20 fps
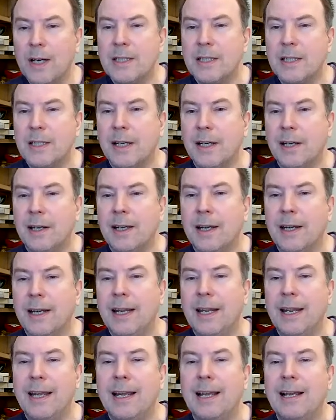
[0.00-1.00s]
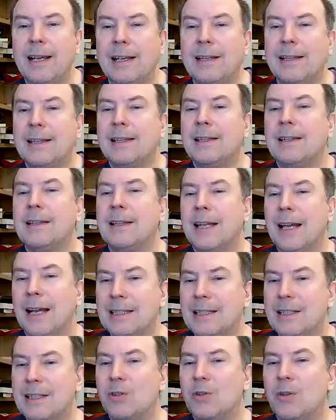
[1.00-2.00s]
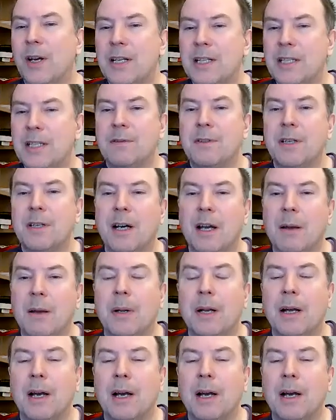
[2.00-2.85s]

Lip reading: writing that's creative type,